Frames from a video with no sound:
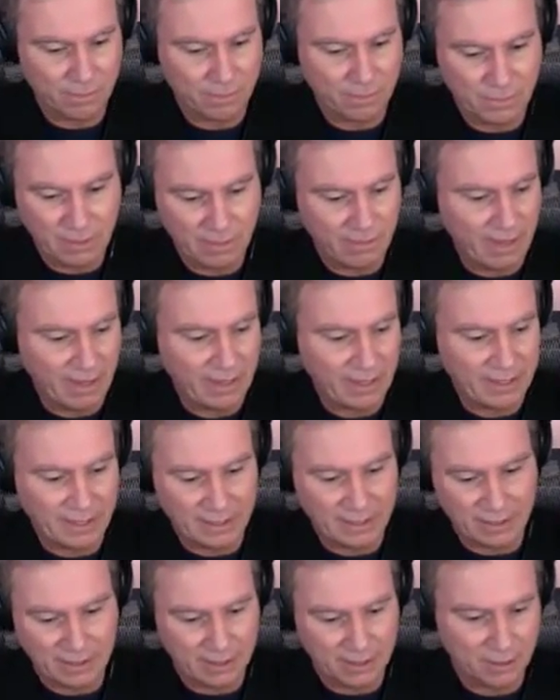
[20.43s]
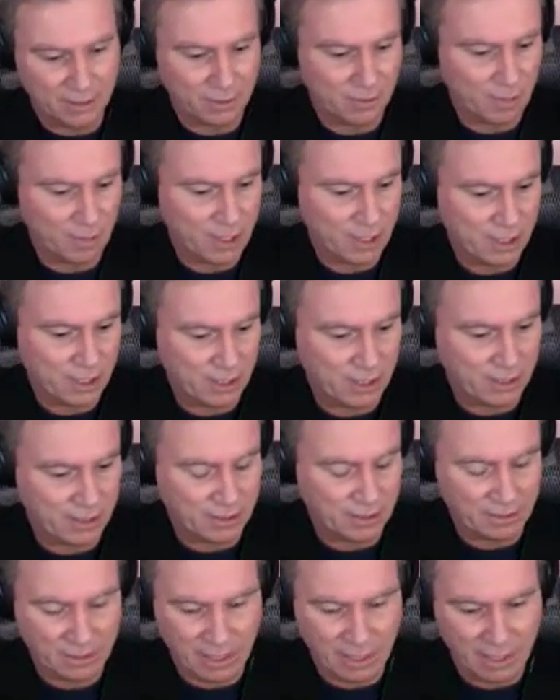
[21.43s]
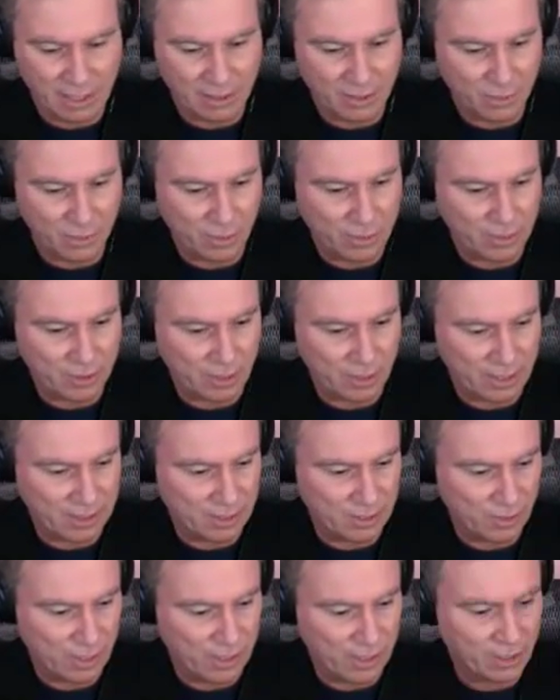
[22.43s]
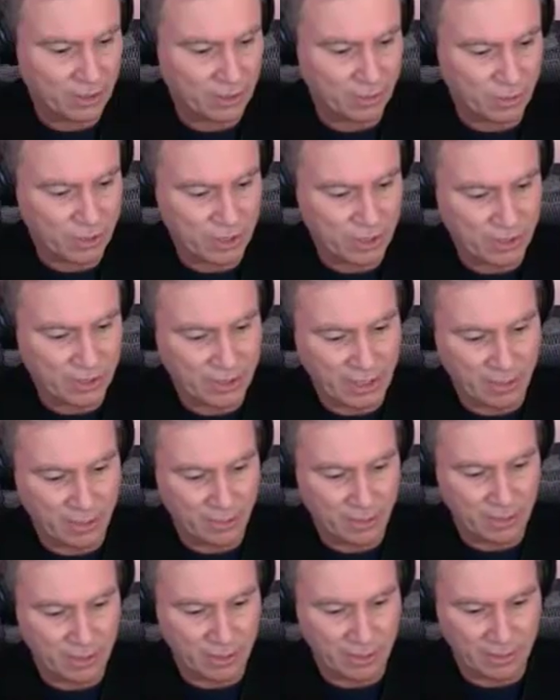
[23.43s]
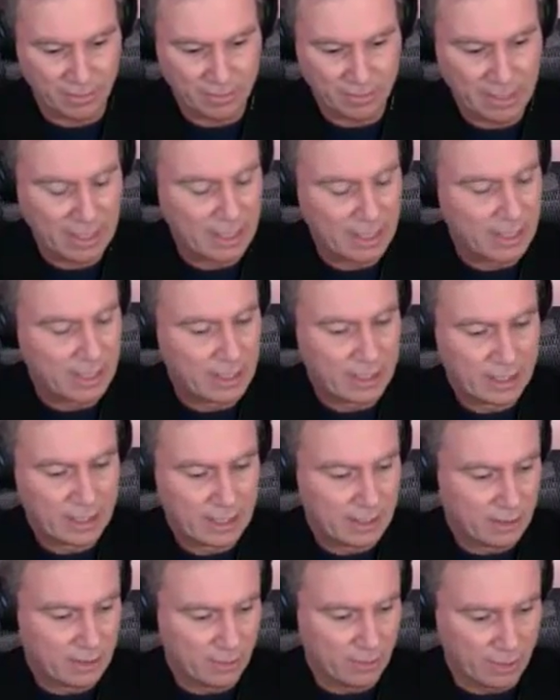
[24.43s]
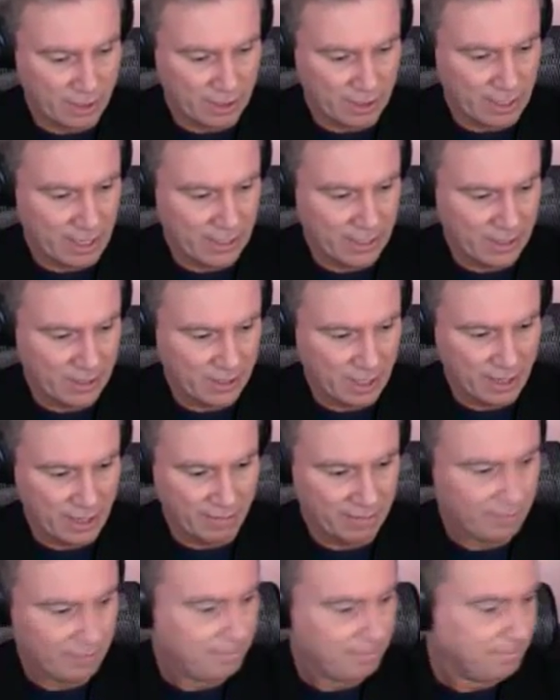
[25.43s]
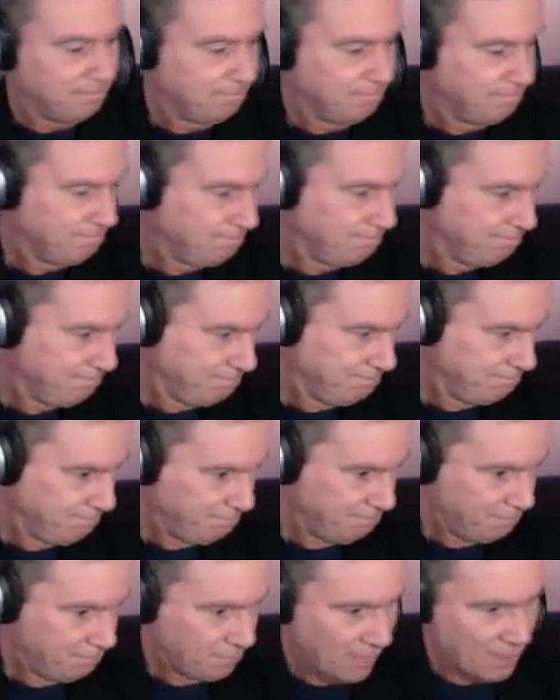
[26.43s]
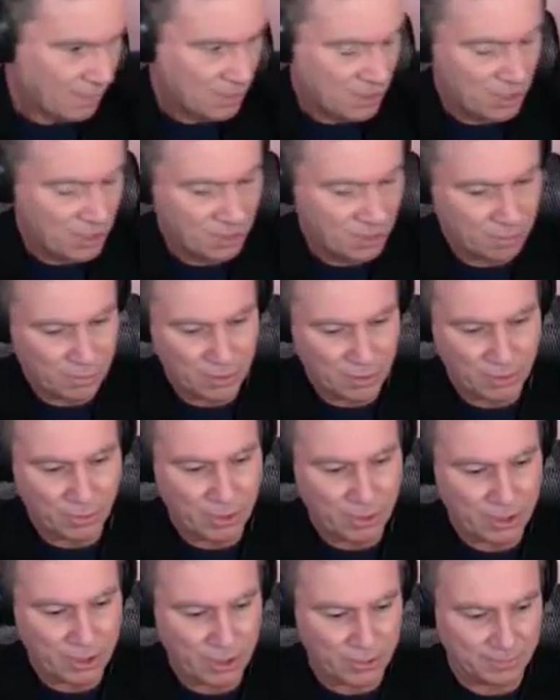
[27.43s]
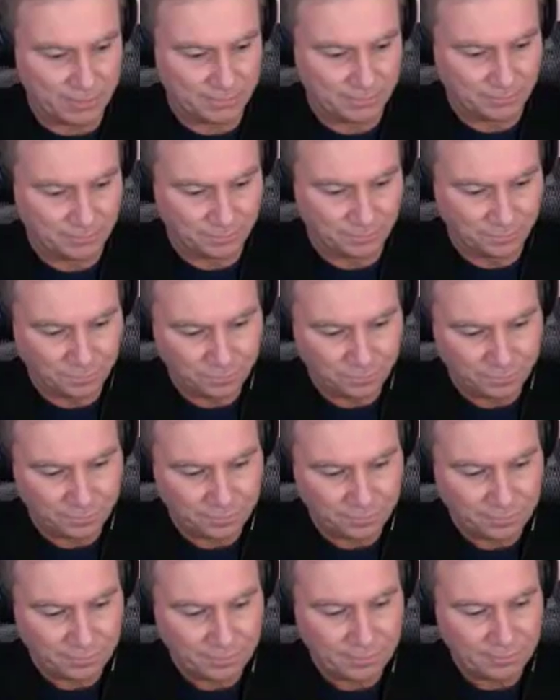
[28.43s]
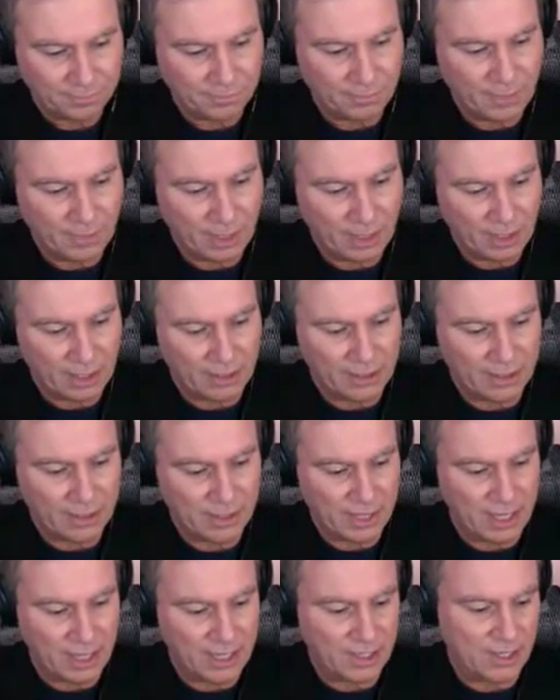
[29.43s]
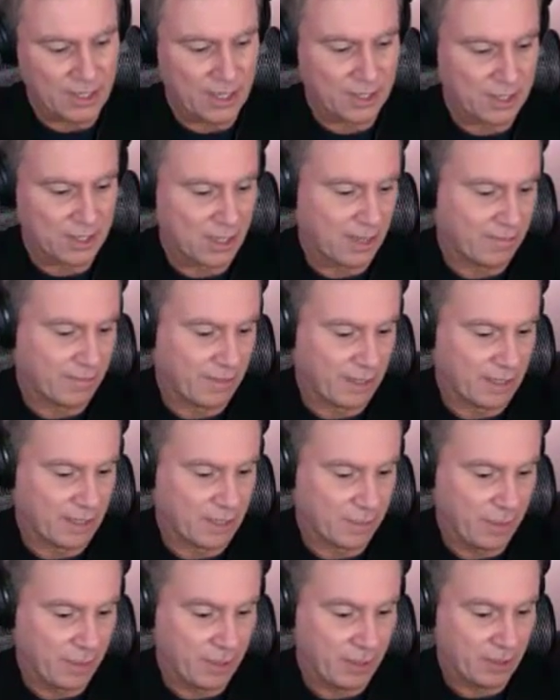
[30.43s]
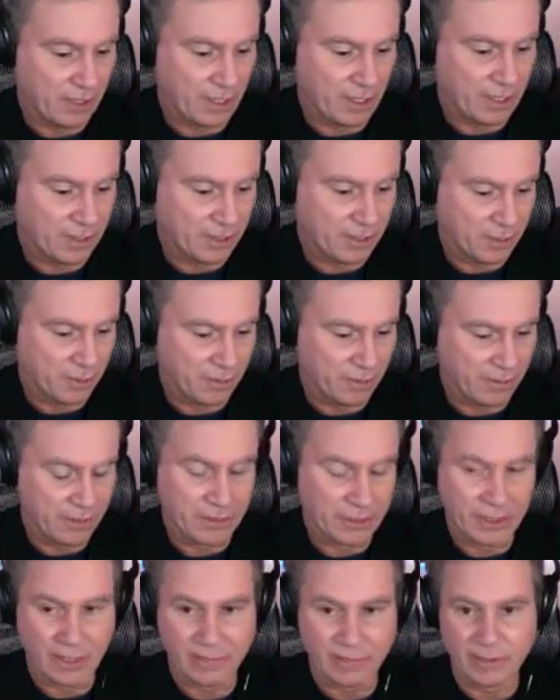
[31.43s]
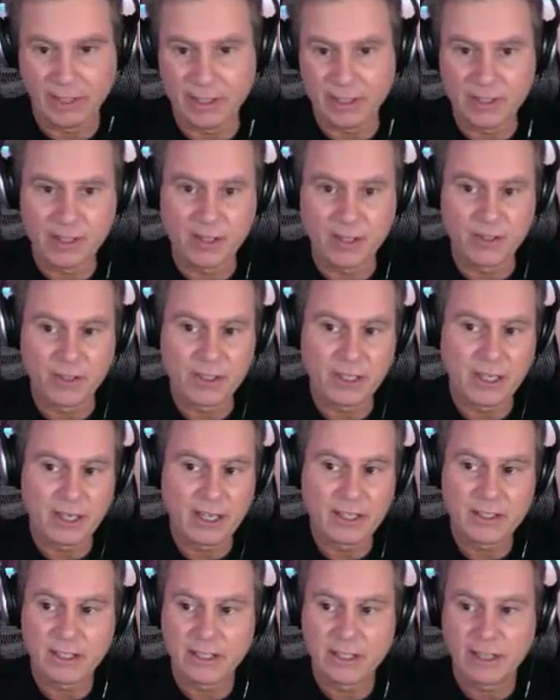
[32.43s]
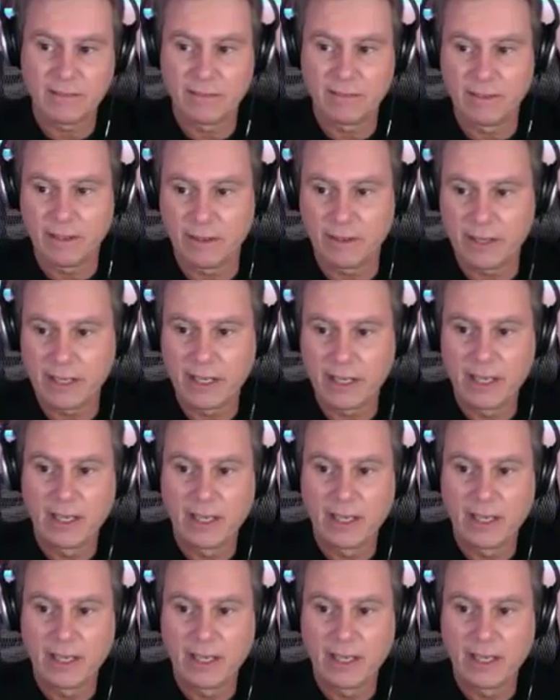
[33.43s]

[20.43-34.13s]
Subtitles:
defected to Russia, and God knows where he's trying to go to Brazil now with a lot of stuff. And Snowden blew the whistle on this NSA stuff and has apparently also revealed an awful lot of secrets. I got to tell you, I have very,